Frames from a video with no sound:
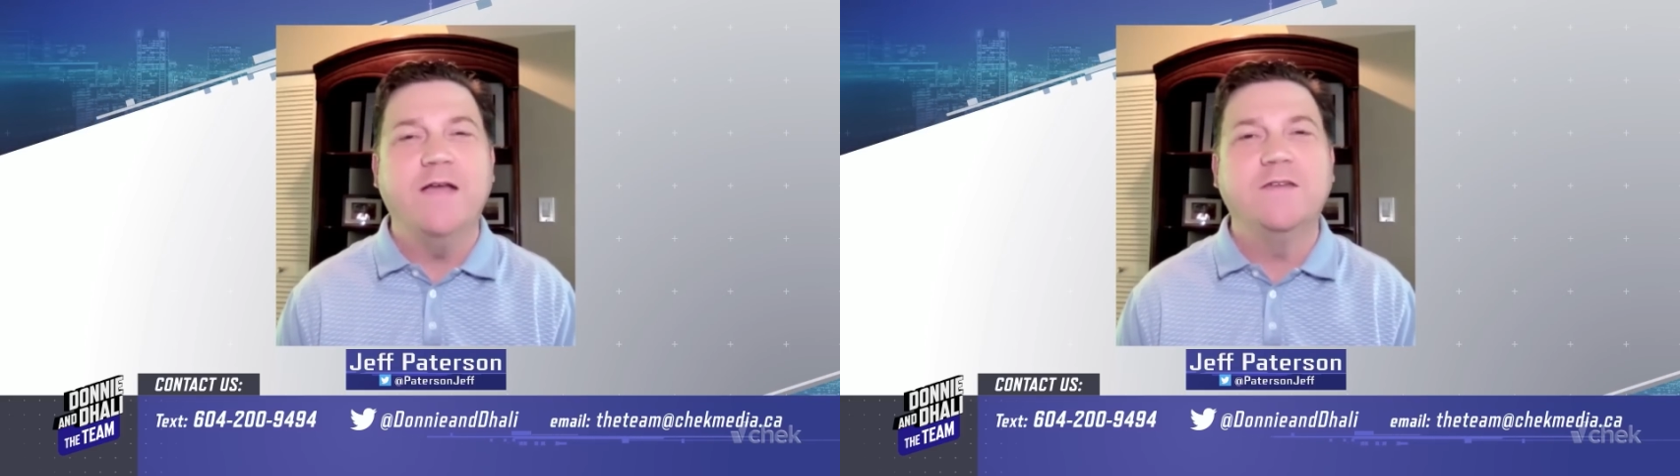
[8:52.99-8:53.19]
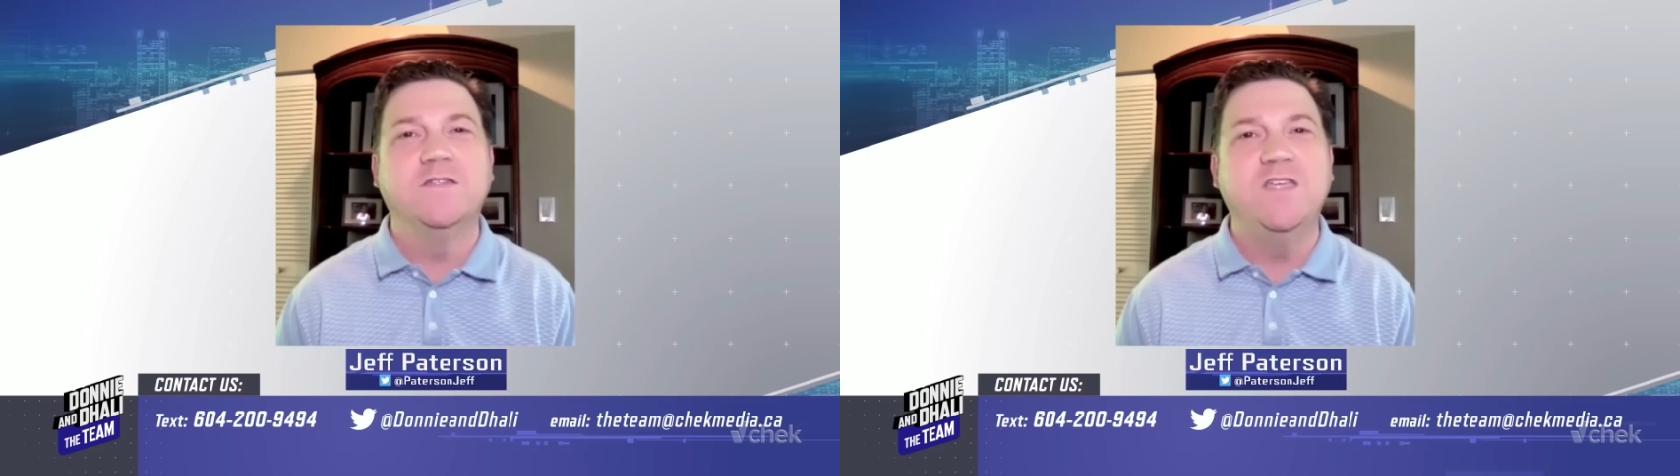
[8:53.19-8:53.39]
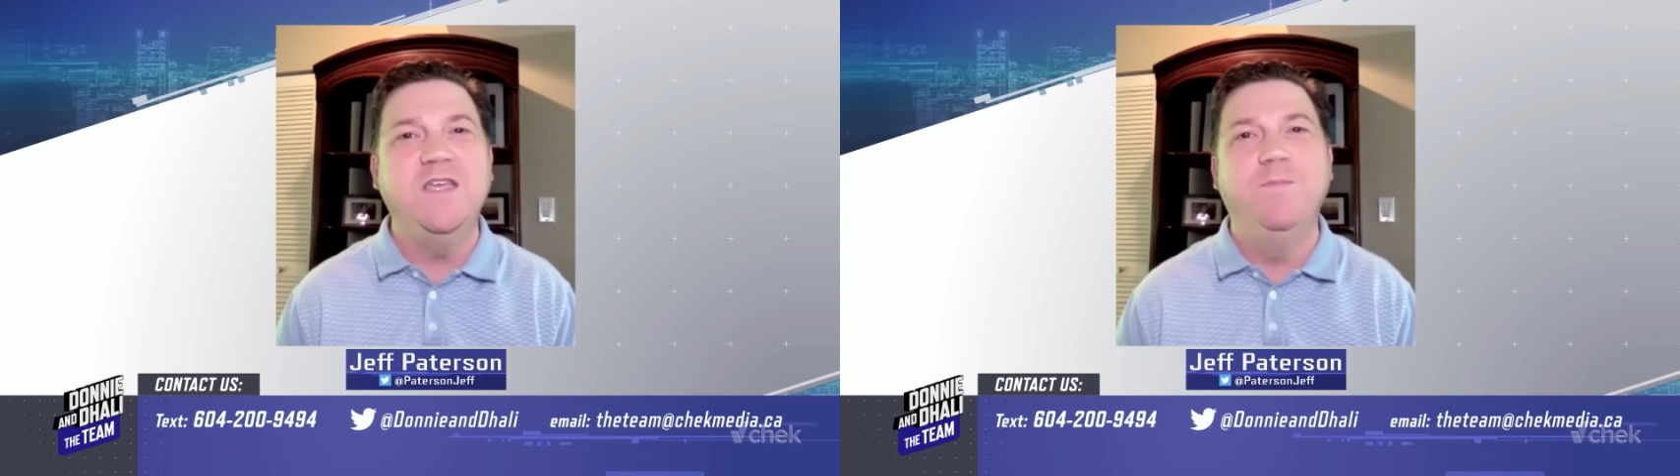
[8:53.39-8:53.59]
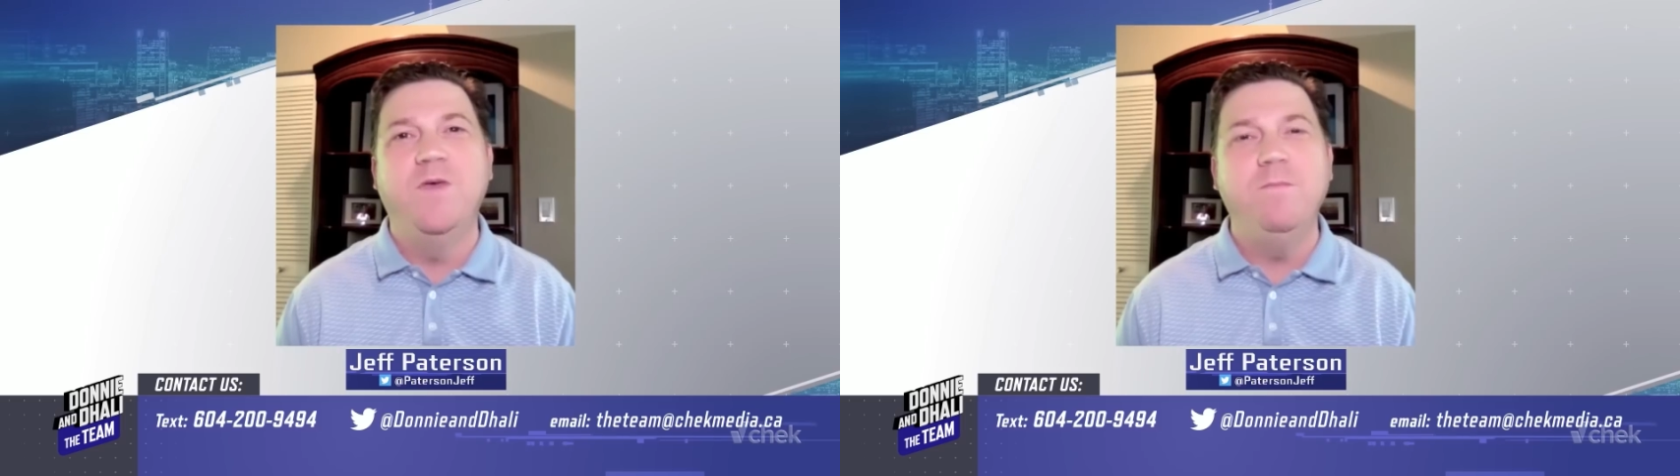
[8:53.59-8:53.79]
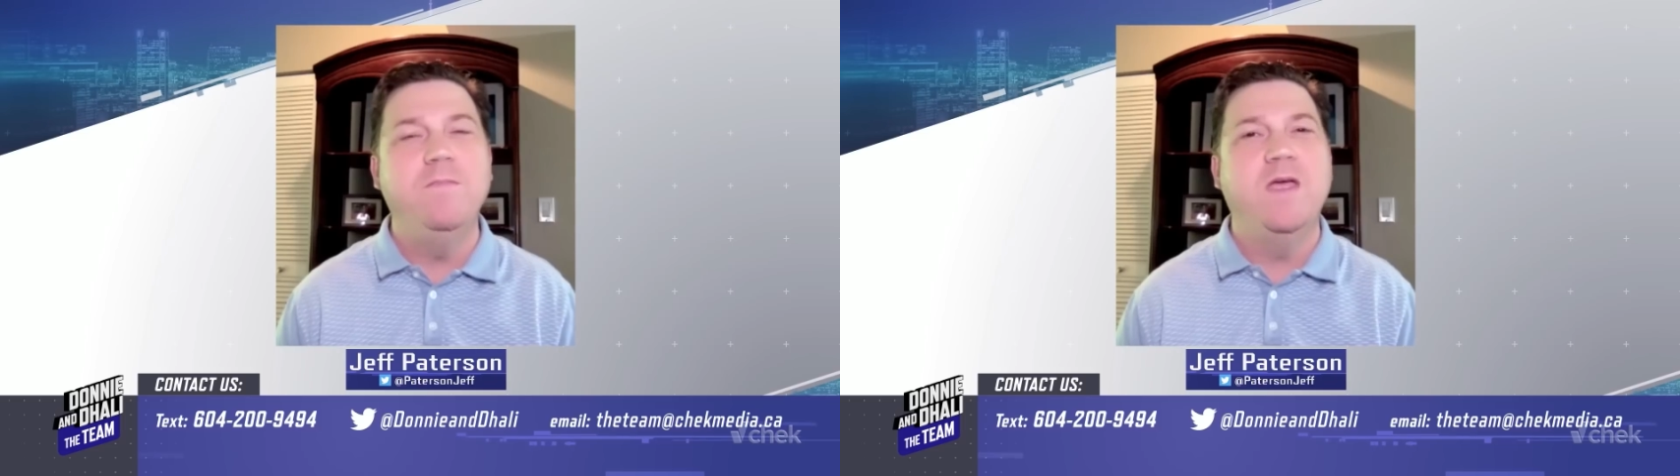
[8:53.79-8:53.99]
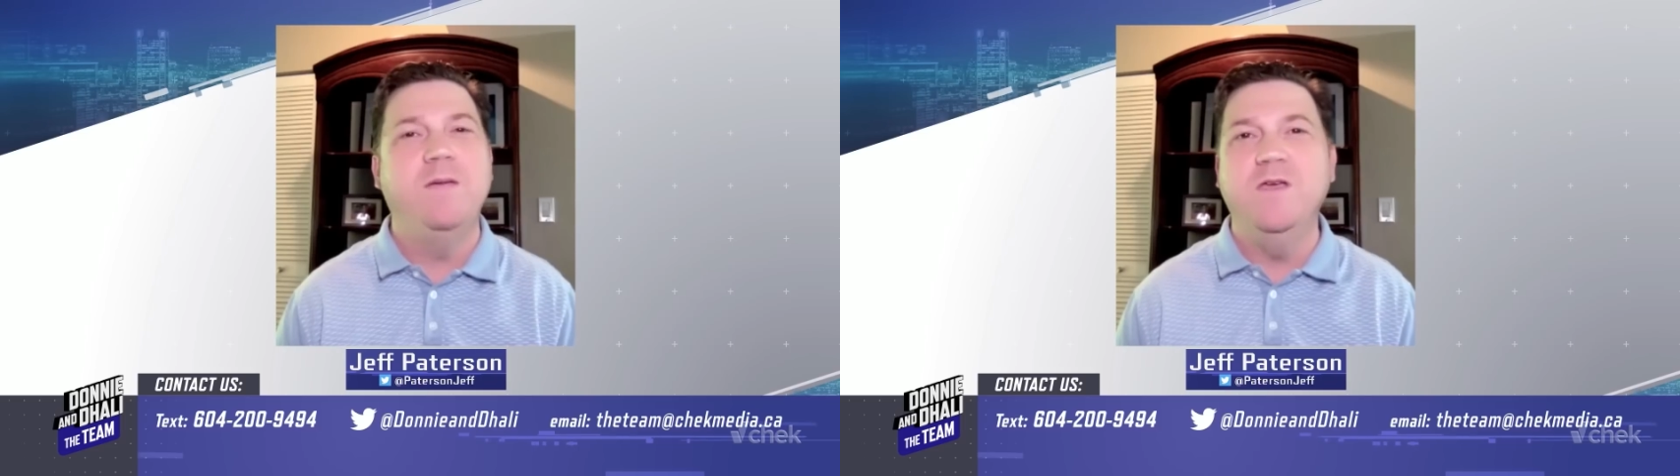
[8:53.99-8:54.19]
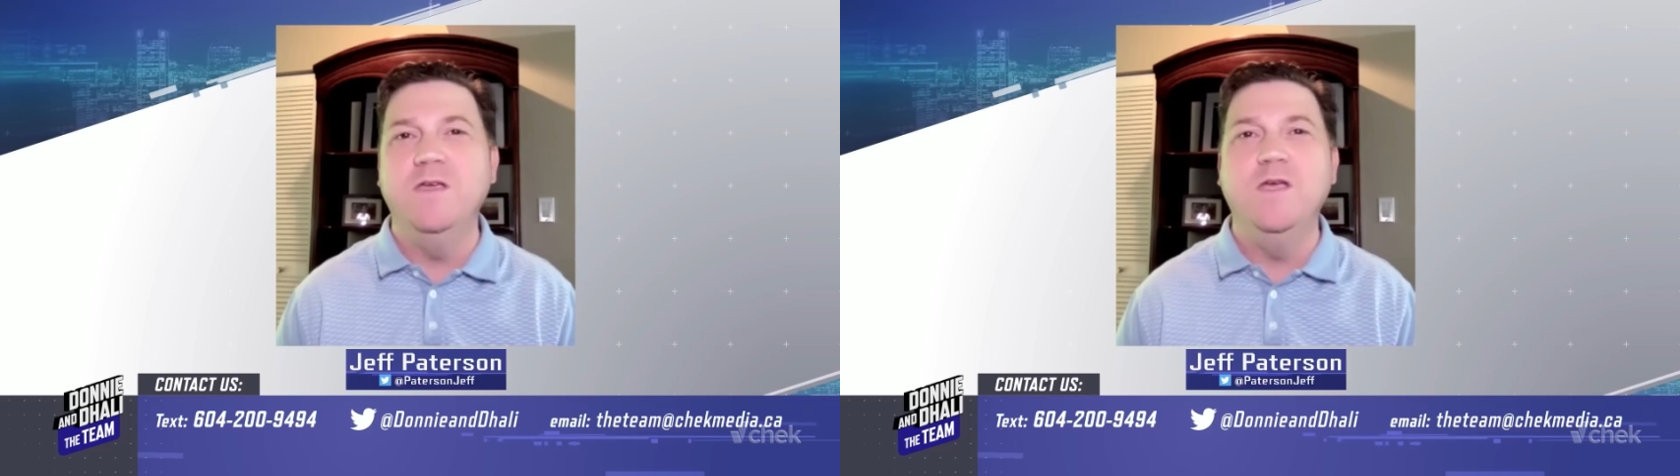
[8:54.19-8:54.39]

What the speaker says: that's a team that maybe a